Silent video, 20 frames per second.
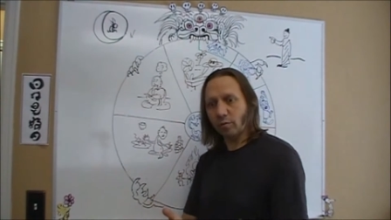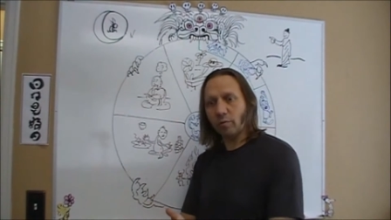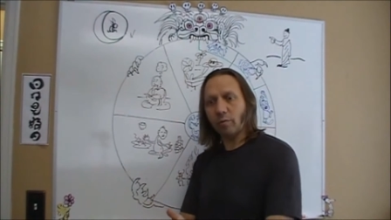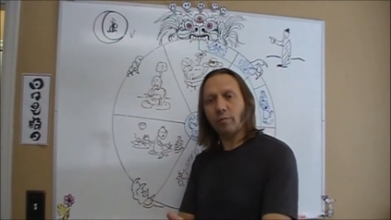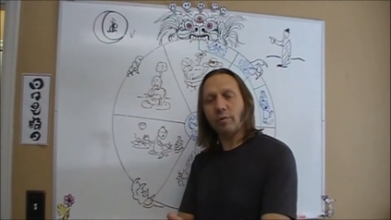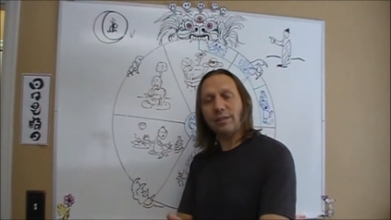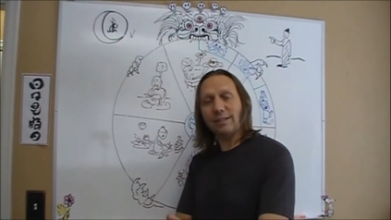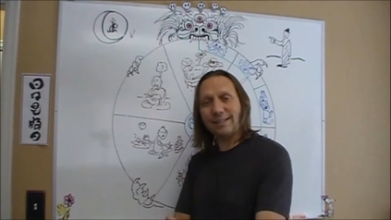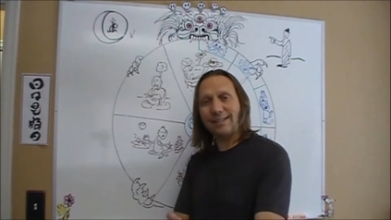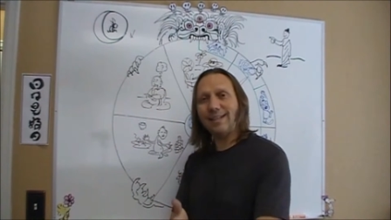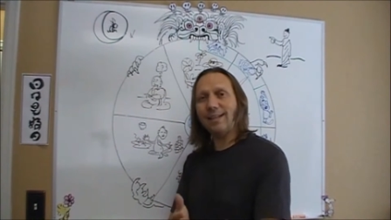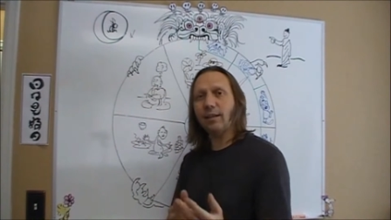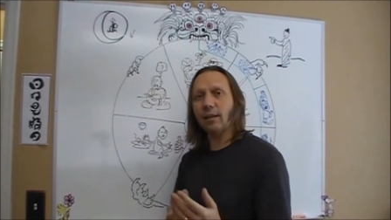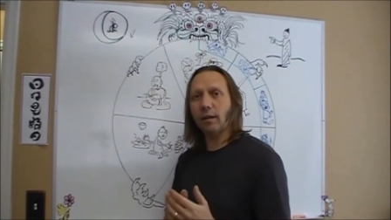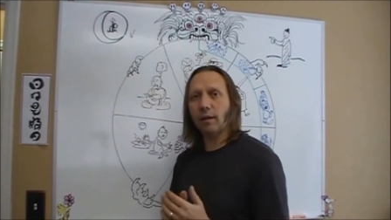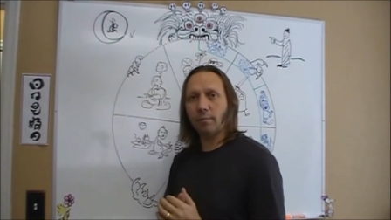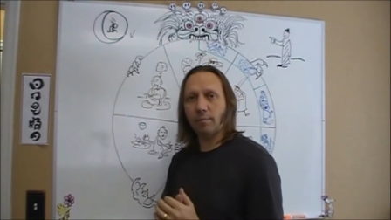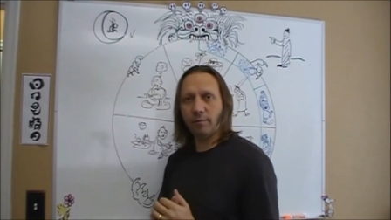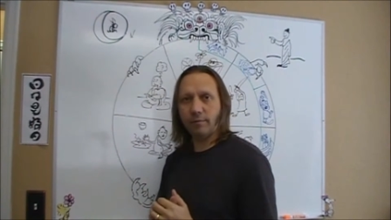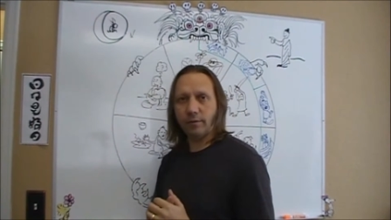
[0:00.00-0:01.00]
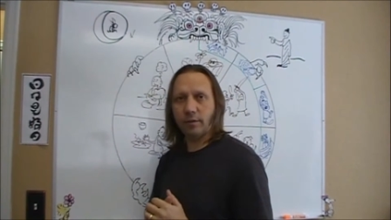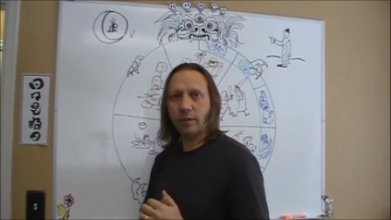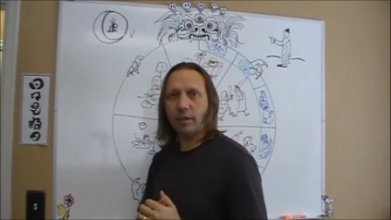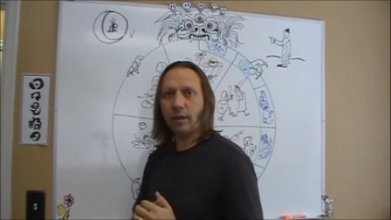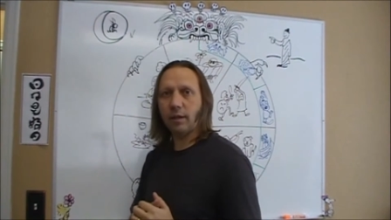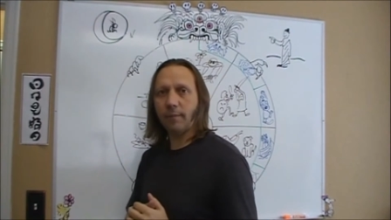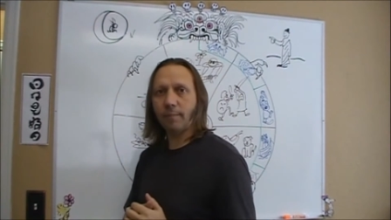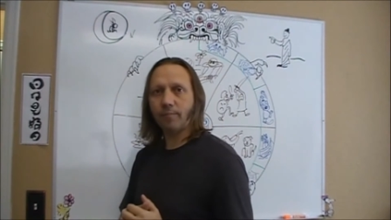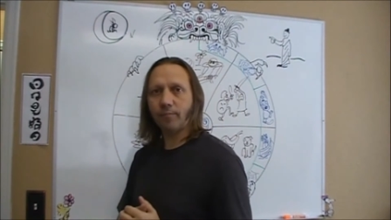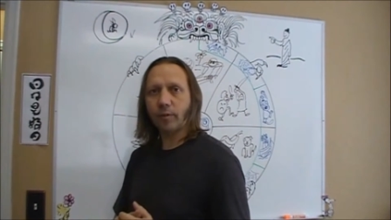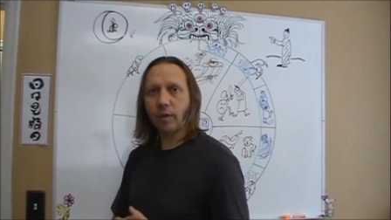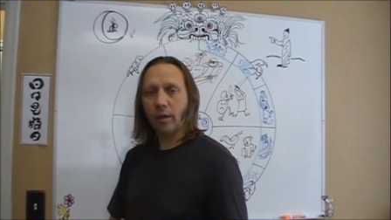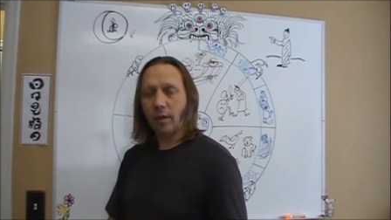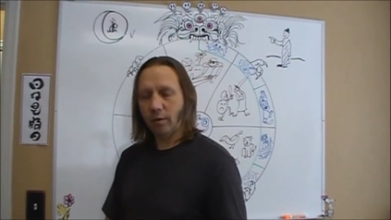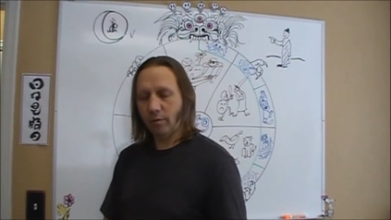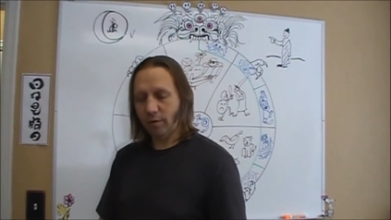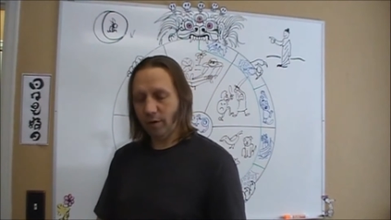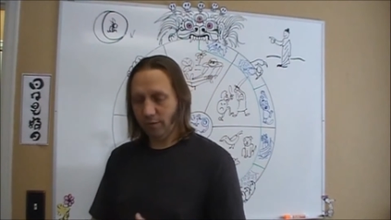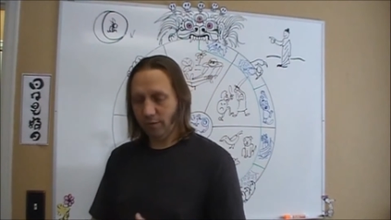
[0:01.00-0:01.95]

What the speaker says: When we see the cup of tea, we